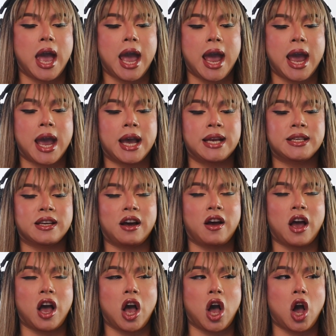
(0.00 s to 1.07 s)
And
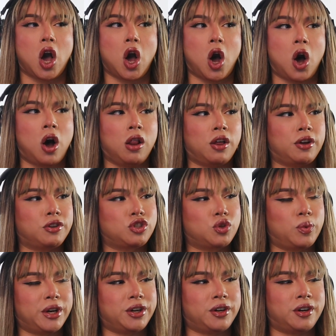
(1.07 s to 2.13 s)
all on
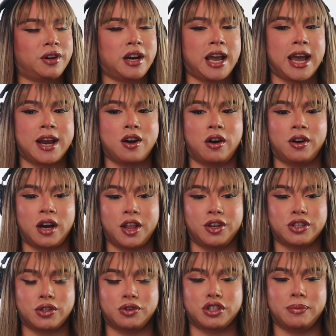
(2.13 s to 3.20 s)
Twitter and on other
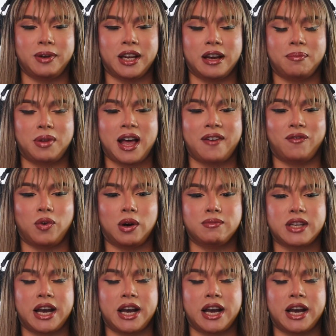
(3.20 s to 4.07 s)
social media platforms,